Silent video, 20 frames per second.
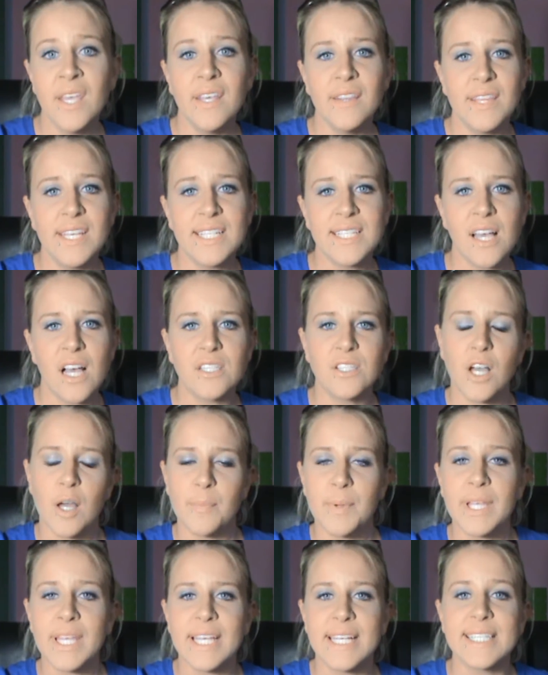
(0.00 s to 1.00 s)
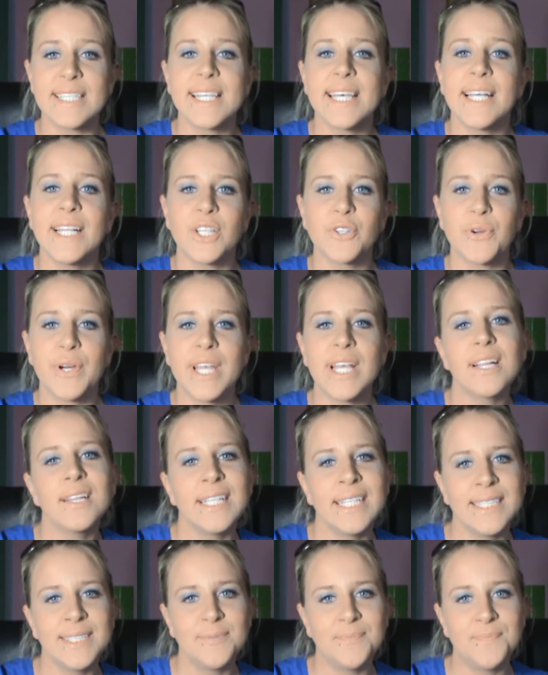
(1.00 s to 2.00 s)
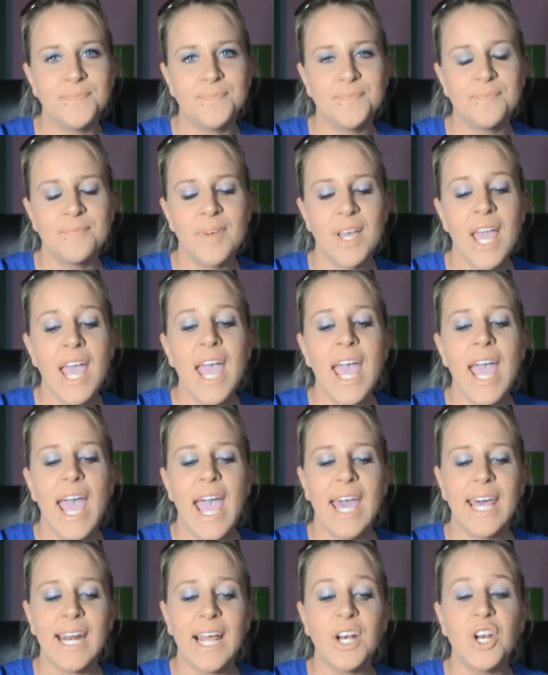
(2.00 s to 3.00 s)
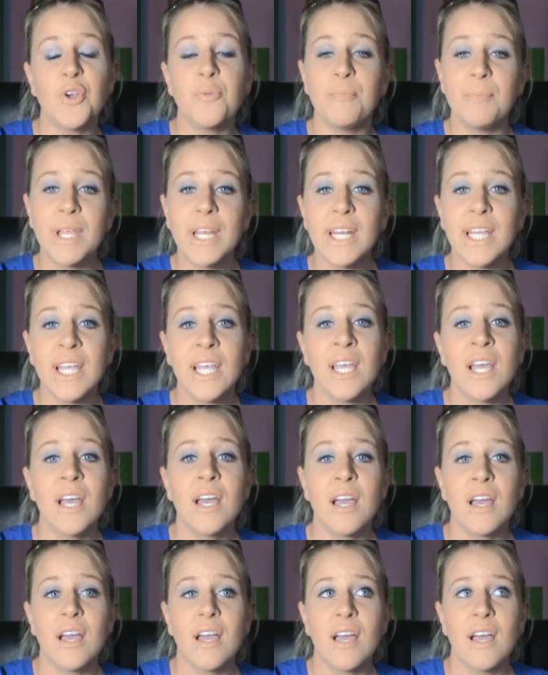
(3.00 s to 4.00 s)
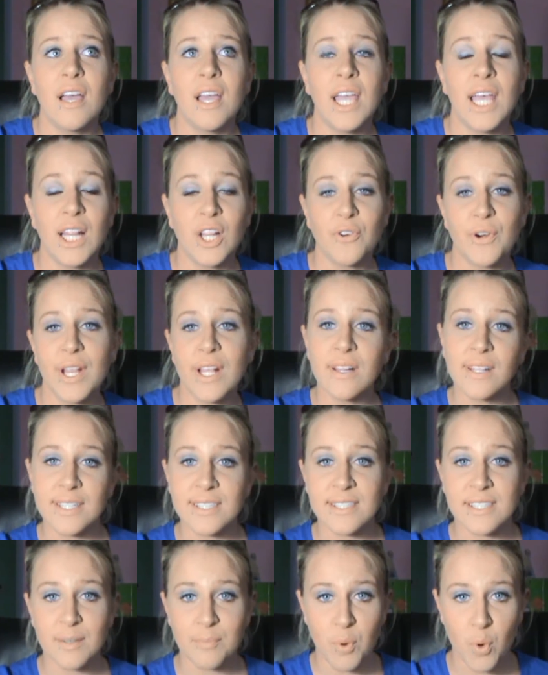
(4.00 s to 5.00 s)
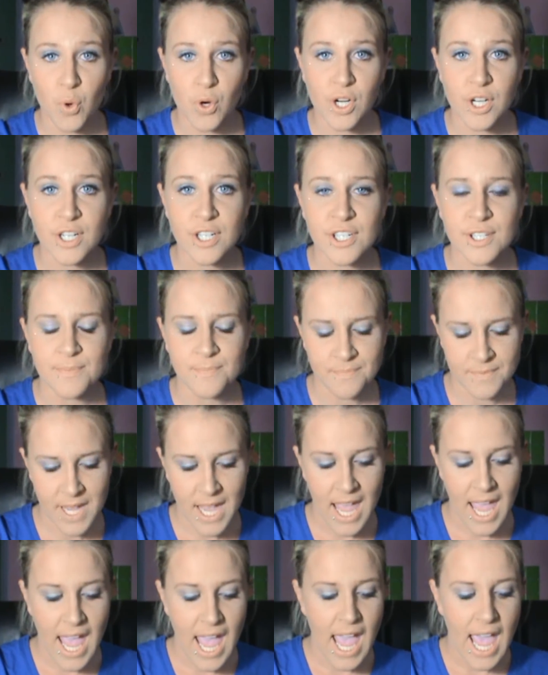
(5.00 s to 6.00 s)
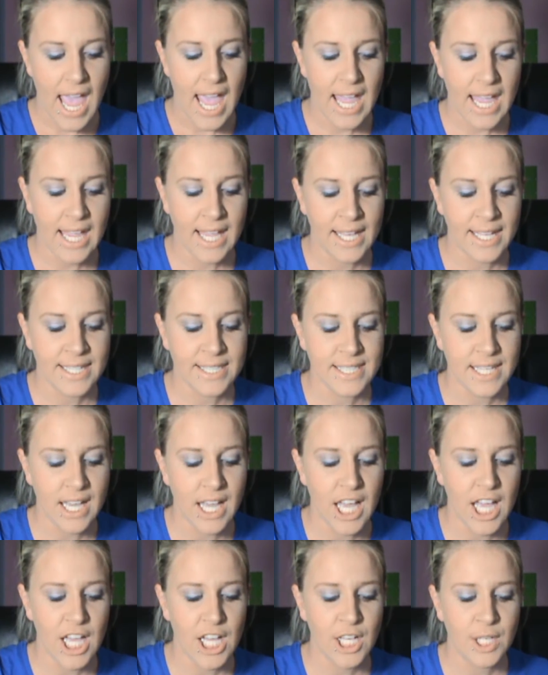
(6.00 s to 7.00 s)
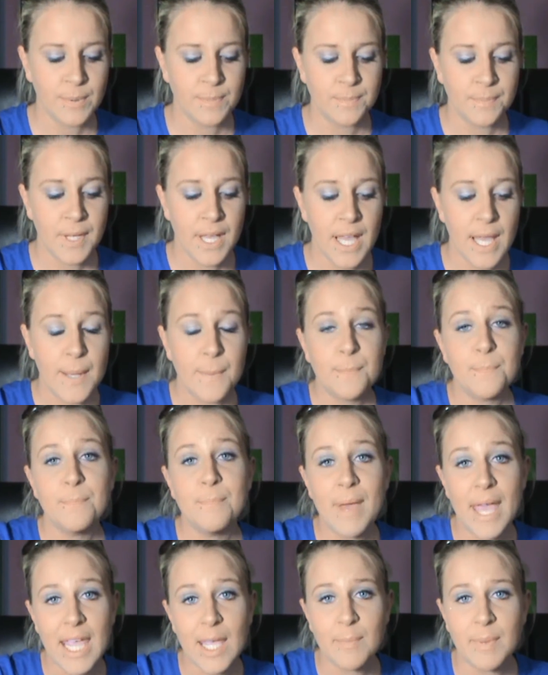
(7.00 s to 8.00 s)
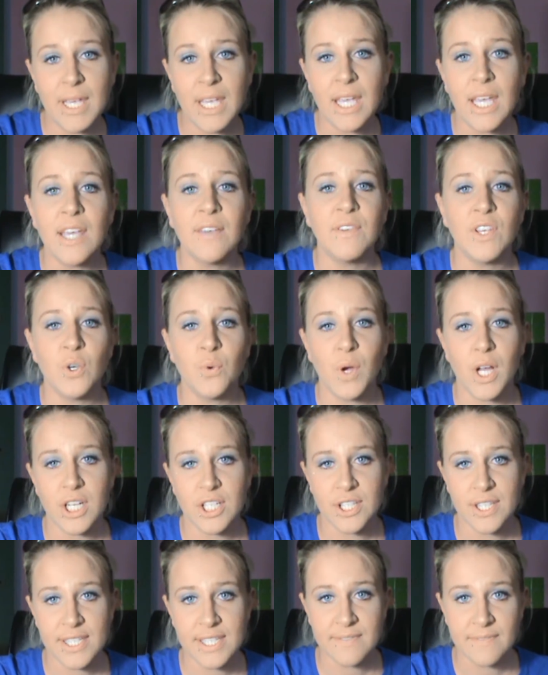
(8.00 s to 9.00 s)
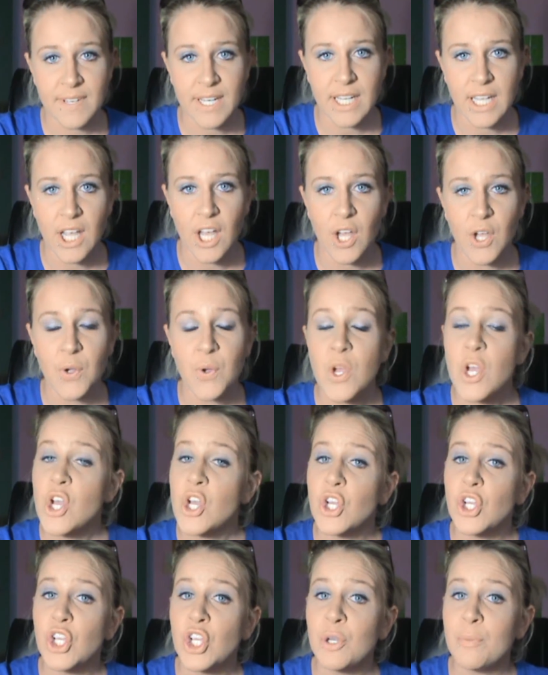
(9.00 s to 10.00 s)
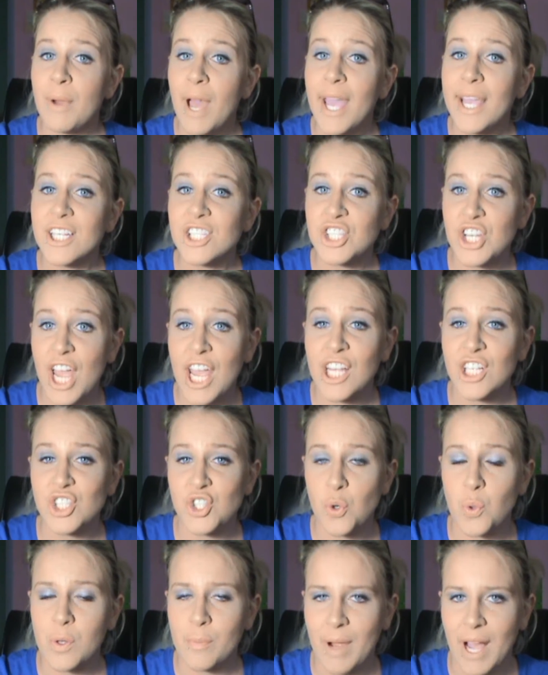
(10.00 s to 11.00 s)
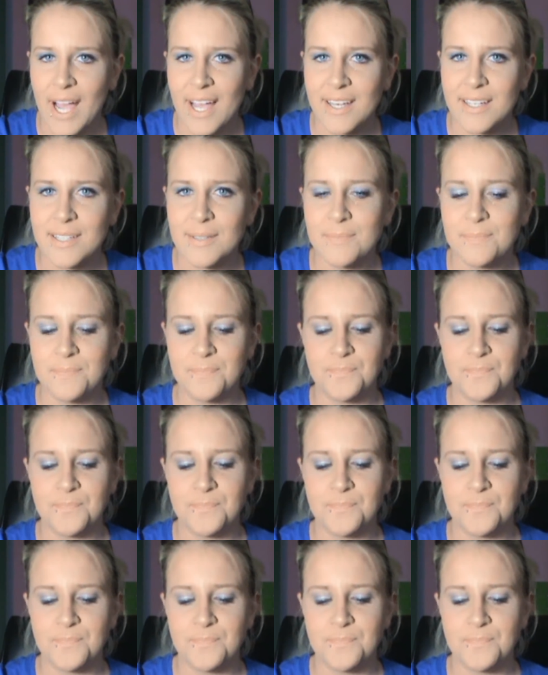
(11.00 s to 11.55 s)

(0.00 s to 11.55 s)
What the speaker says: This hot topic is Hillary Clinton. And I know many Hillary Clinton supporters and maybe if you watch this video, you might change your mind.